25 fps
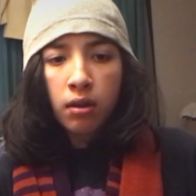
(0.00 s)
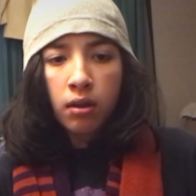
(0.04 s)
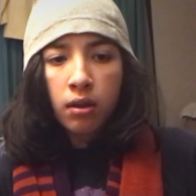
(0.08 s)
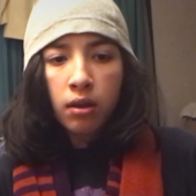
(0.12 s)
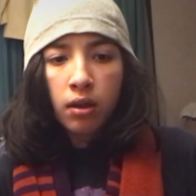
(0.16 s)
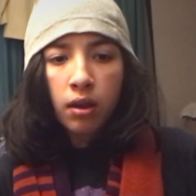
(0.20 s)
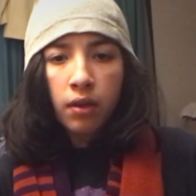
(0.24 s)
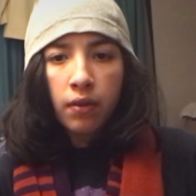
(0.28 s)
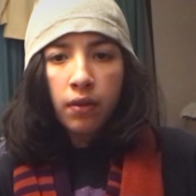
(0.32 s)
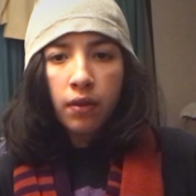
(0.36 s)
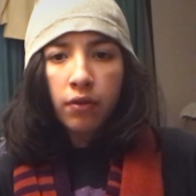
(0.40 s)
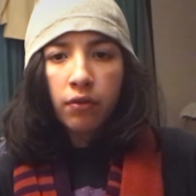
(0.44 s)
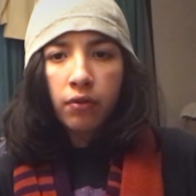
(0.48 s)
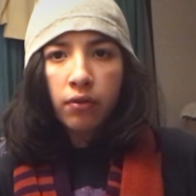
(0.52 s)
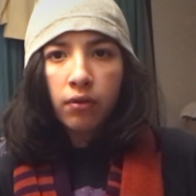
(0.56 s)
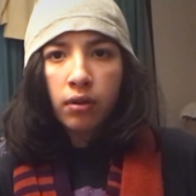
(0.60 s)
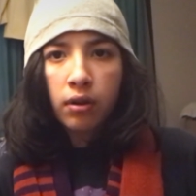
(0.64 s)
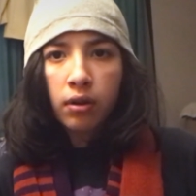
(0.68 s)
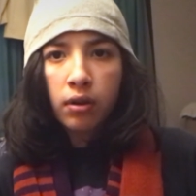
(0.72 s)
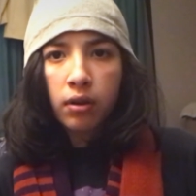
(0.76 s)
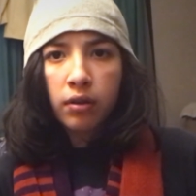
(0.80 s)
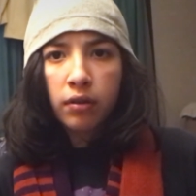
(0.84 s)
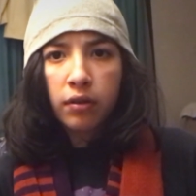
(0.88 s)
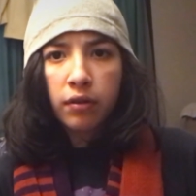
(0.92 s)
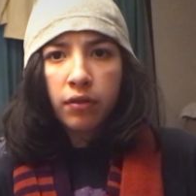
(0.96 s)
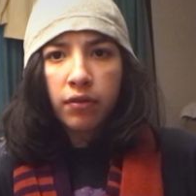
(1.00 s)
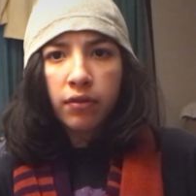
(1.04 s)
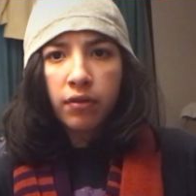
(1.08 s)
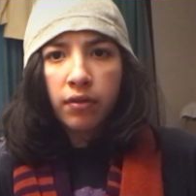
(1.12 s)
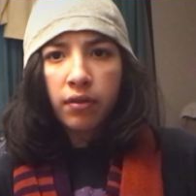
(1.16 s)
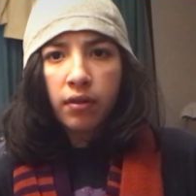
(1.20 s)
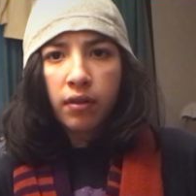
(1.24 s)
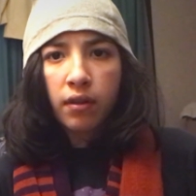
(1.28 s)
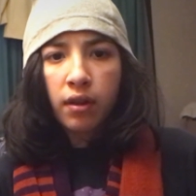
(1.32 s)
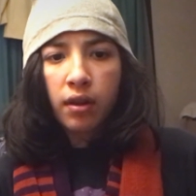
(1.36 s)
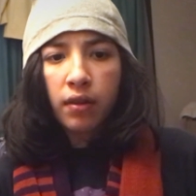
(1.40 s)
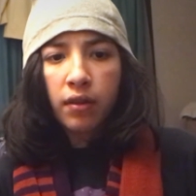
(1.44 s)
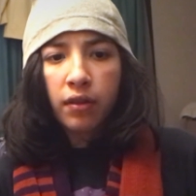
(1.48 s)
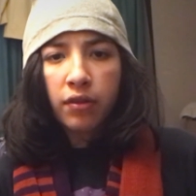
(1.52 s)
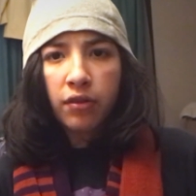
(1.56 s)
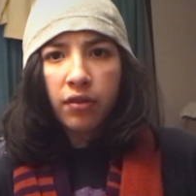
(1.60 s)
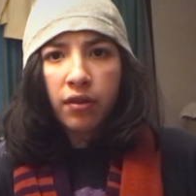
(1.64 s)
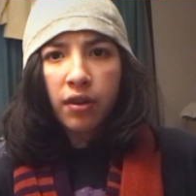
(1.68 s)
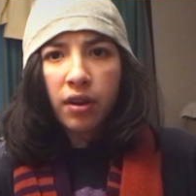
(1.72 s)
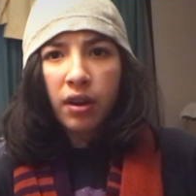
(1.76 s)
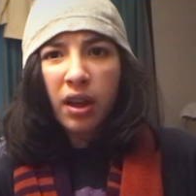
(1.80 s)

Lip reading: in this one, because it's not necessary.